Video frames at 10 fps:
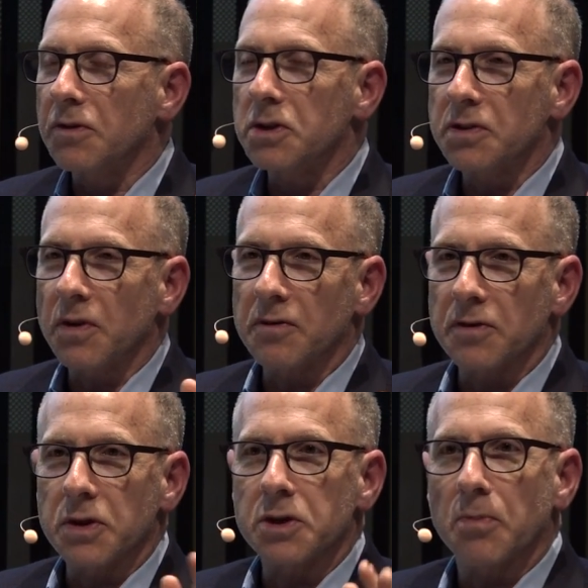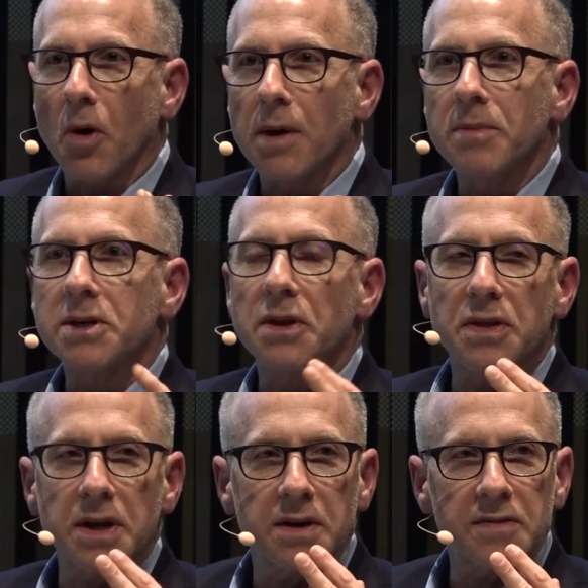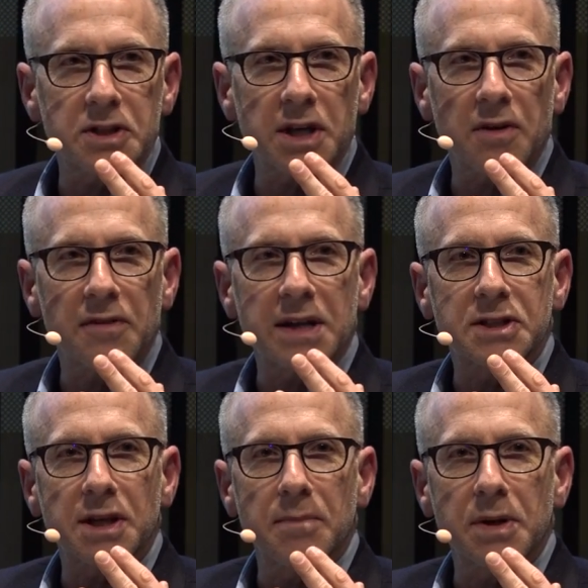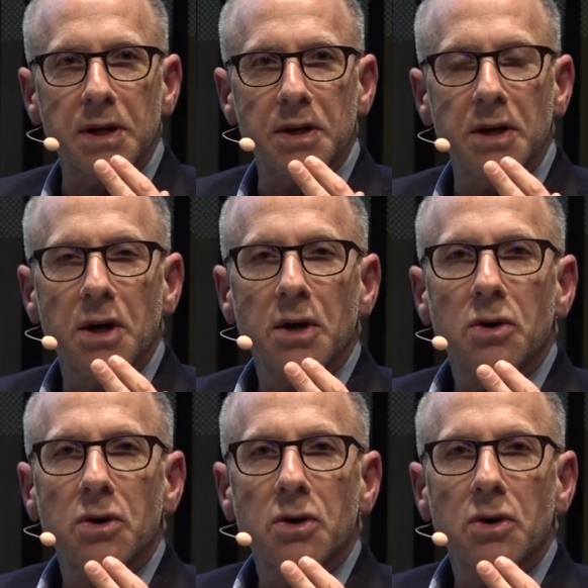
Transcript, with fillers: first of all, for the department to think of itself as somebody